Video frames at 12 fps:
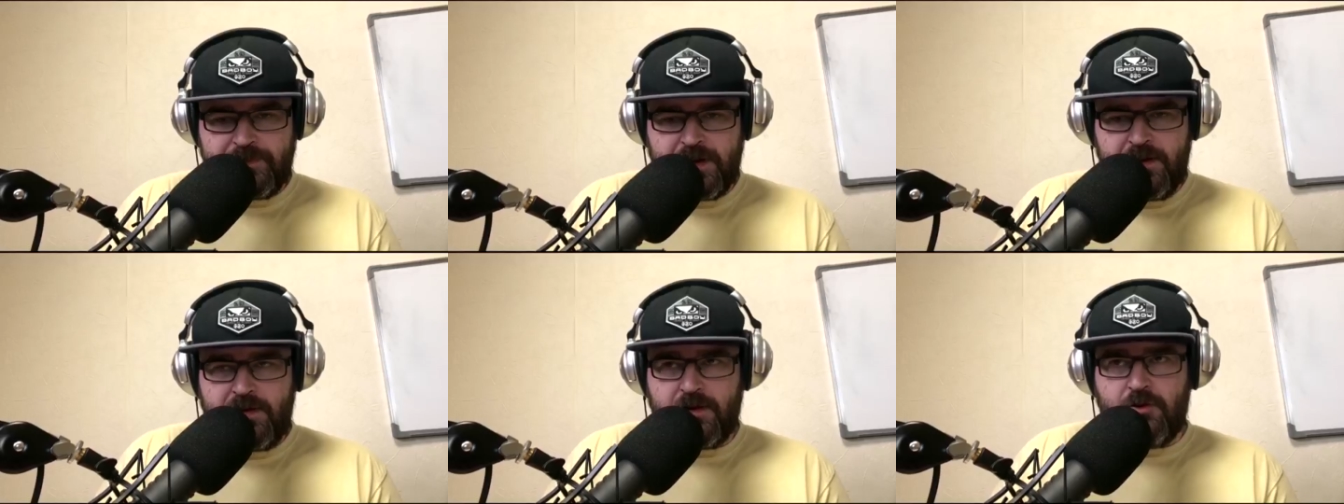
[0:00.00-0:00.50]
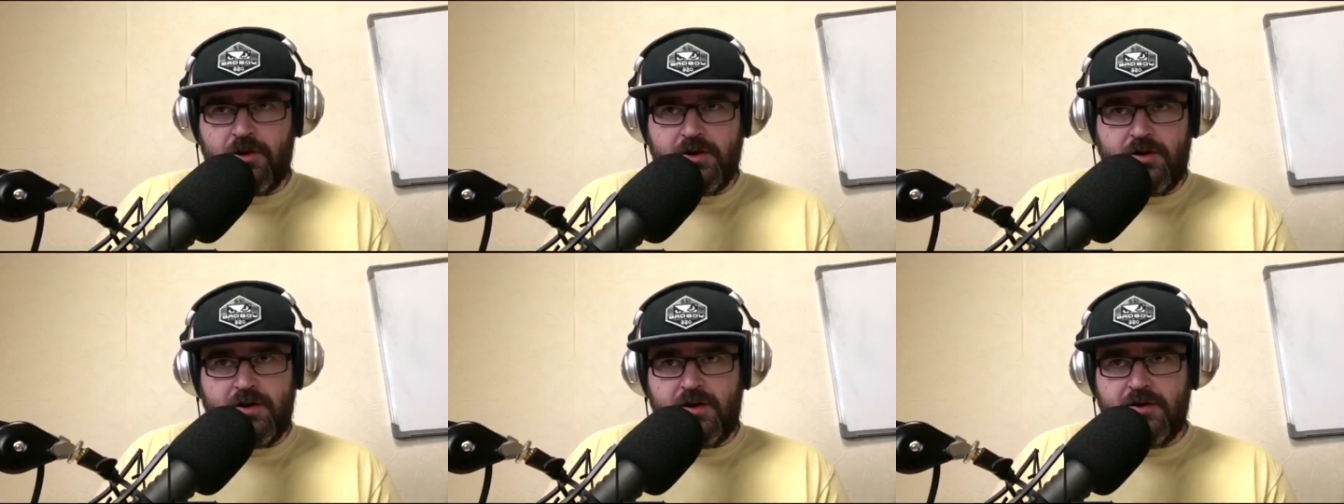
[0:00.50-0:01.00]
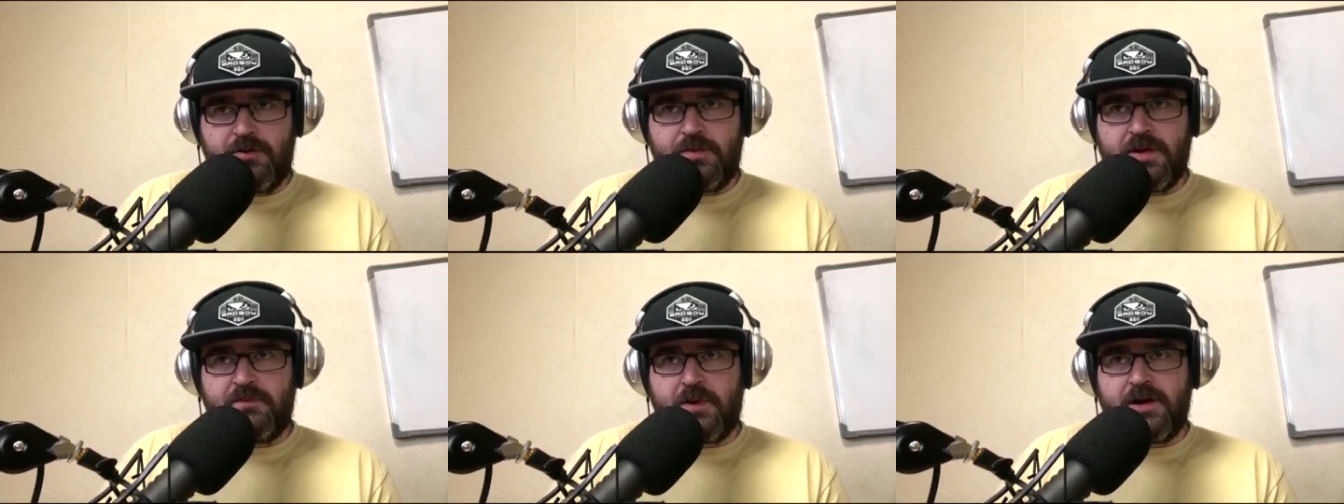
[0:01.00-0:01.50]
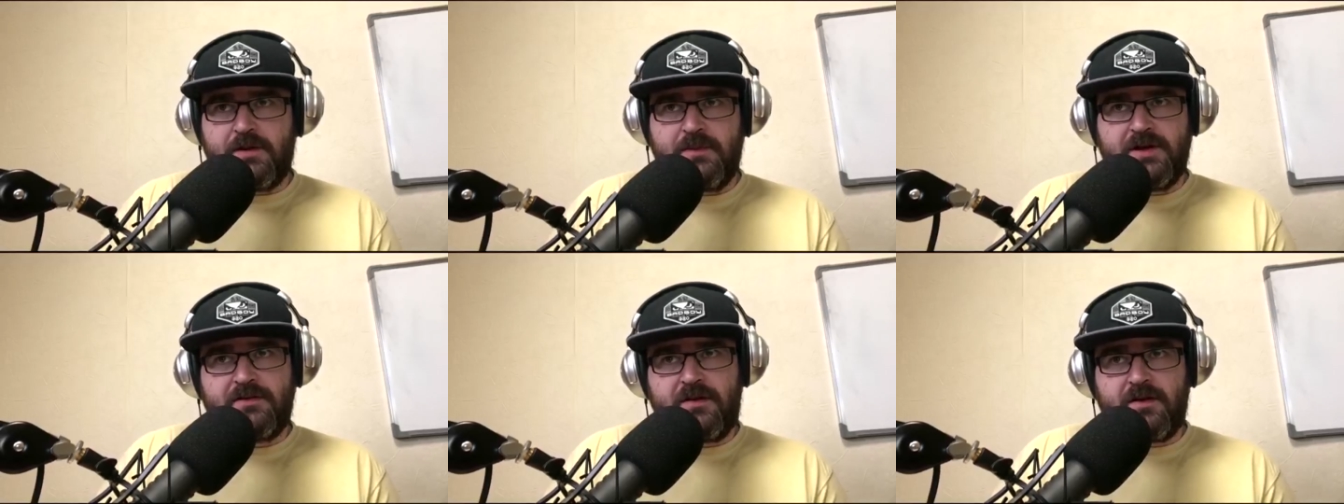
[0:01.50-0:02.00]
No, I don't believe by any
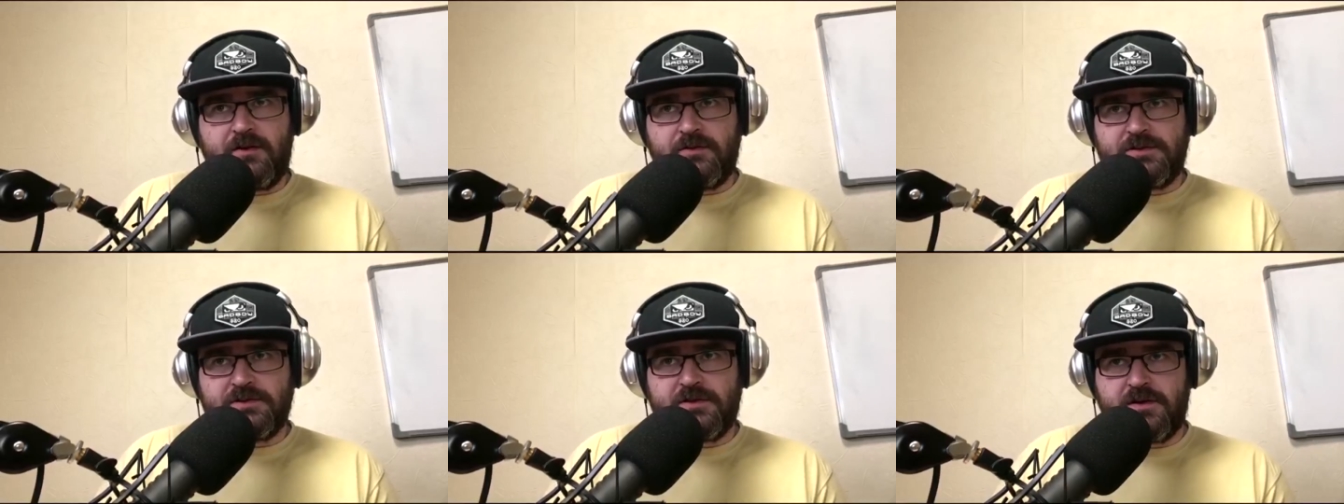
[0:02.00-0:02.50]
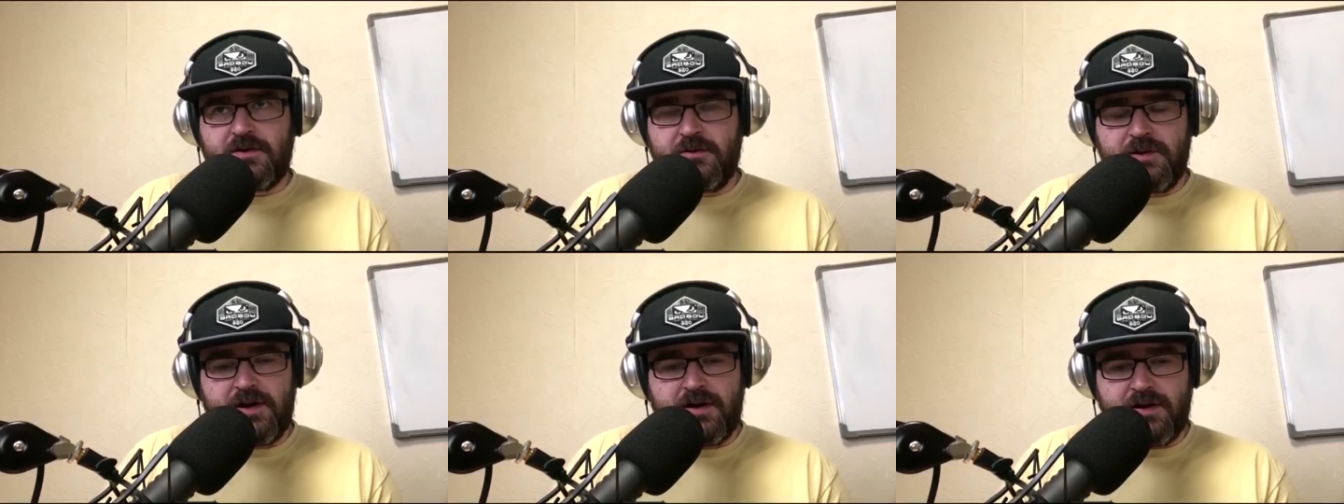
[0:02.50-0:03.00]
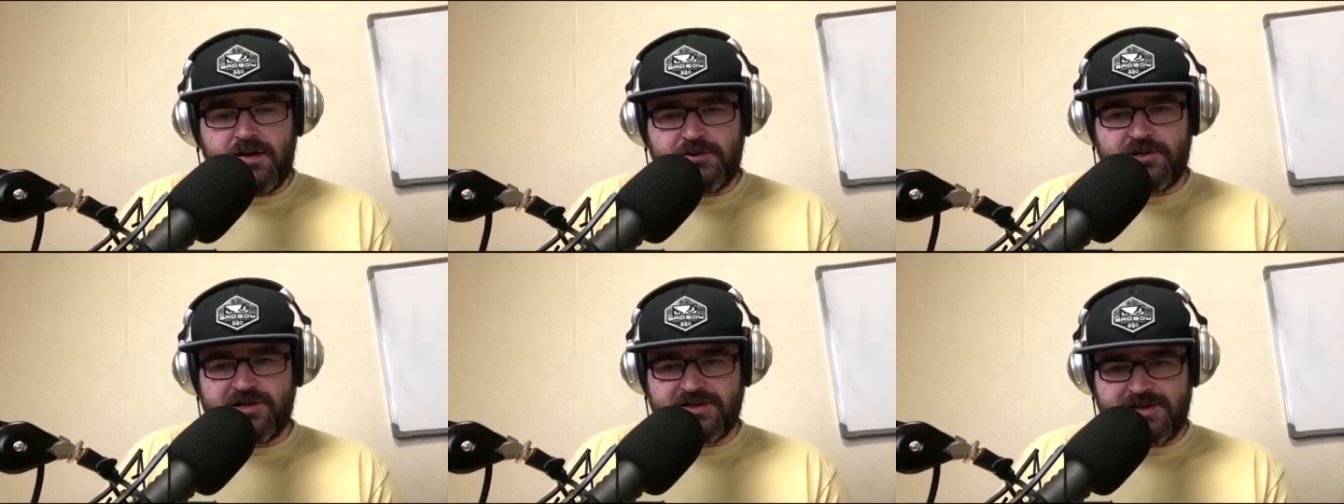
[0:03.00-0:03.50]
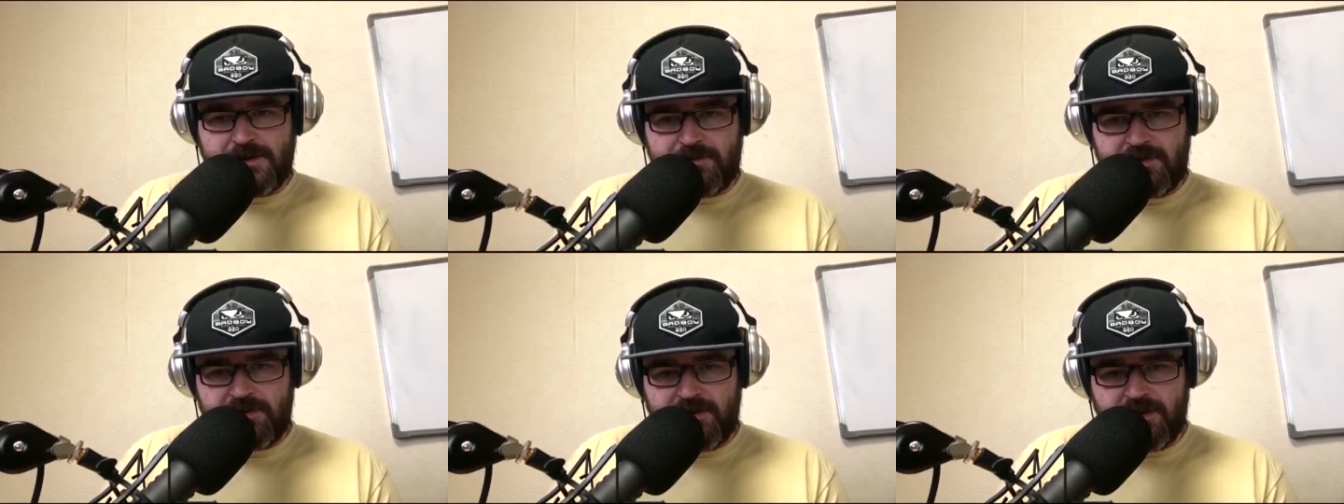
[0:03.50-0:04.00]
means that Lewis is going to go in there and just
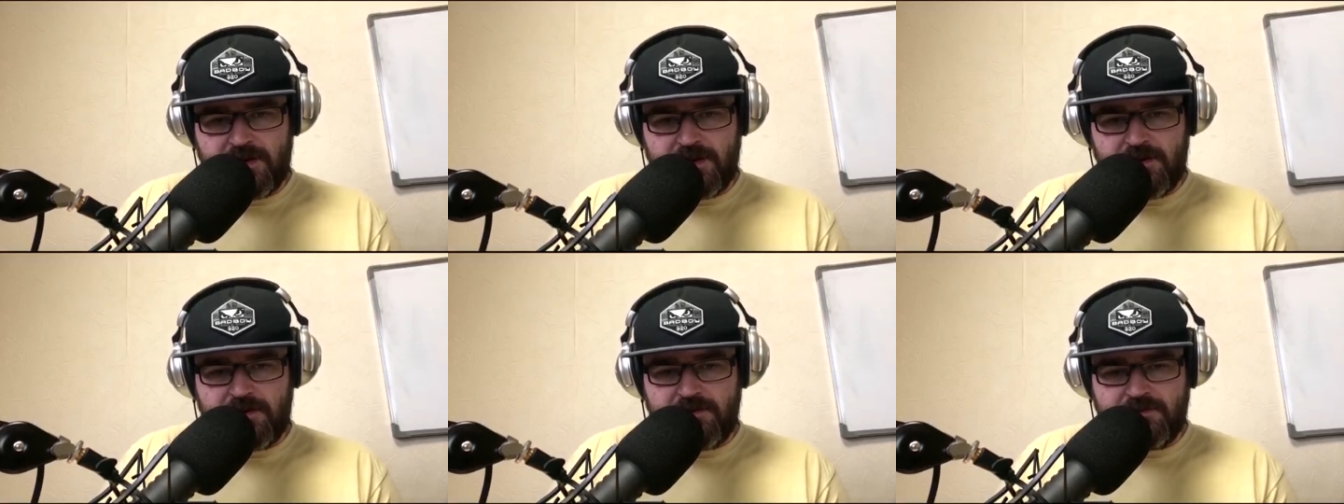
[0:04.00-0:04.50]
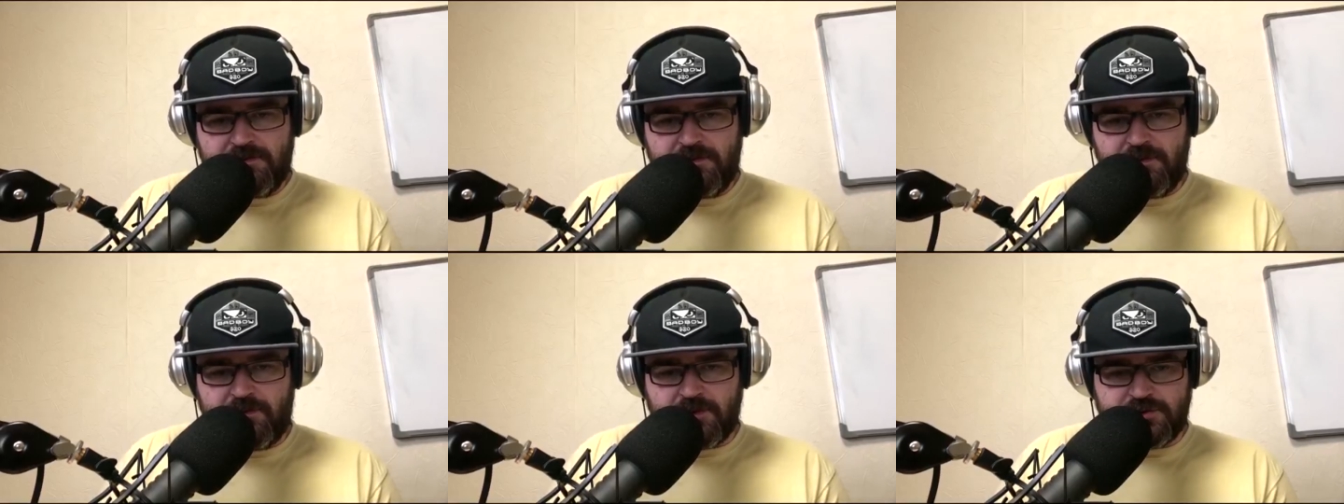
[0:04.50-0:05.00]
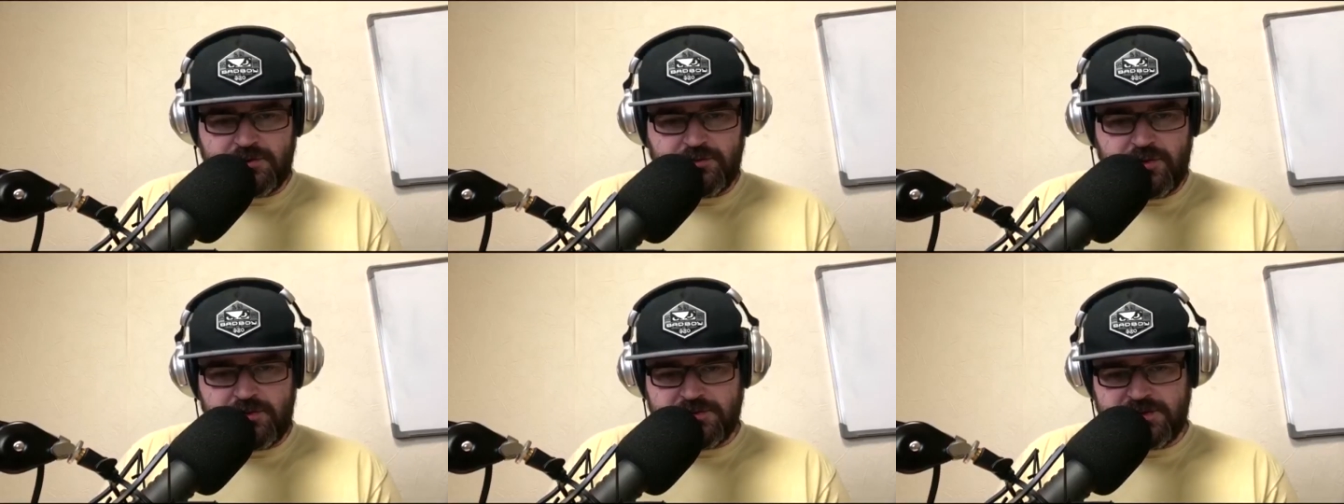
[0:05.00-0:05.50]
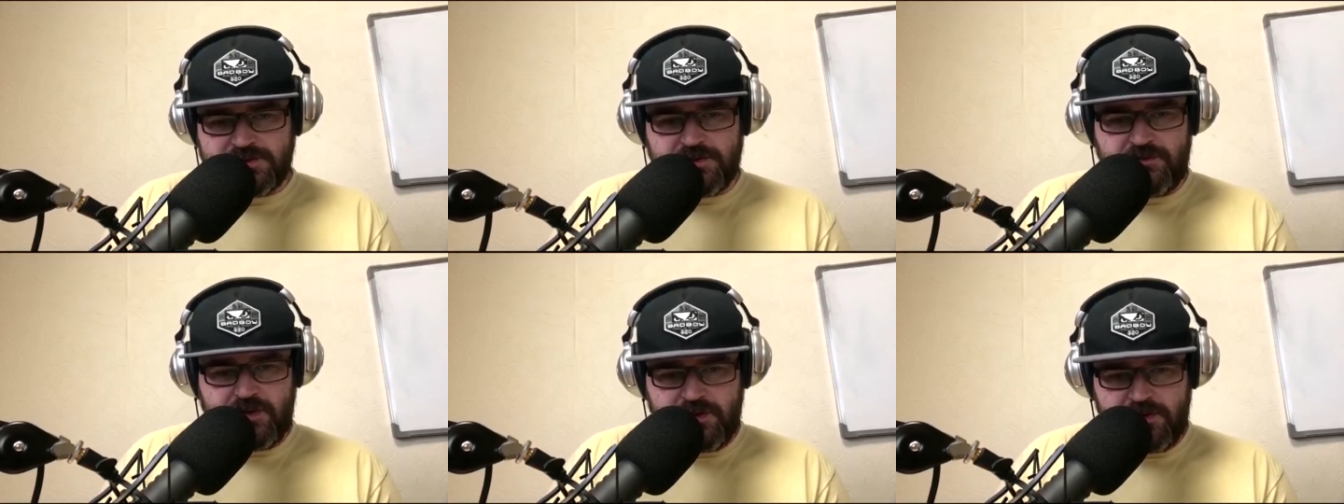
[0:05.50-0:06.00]
accept the first 2 rounds as
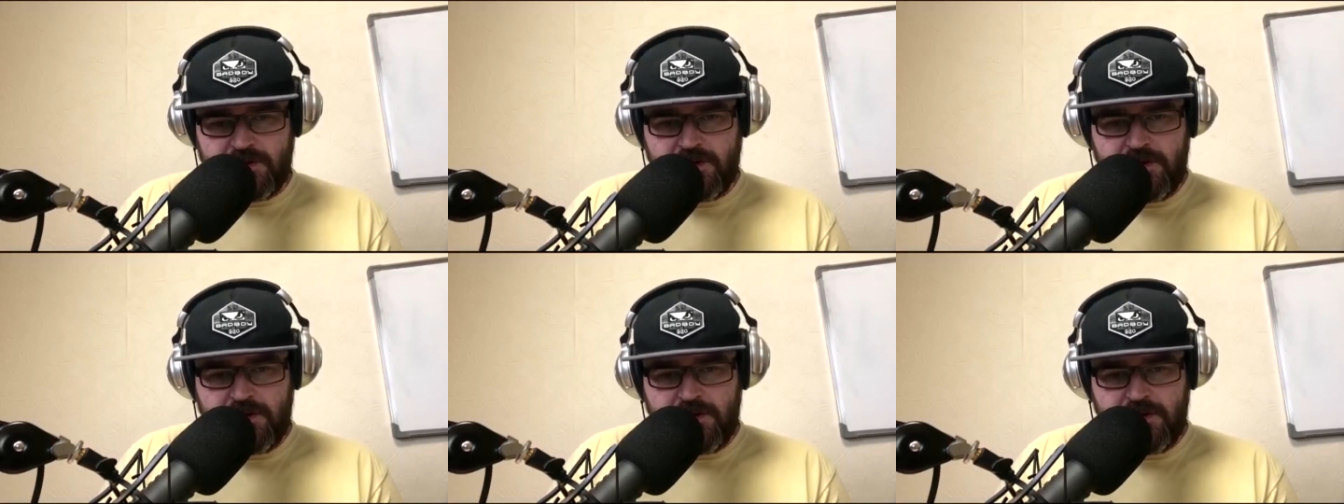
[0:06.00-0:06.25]
defeat.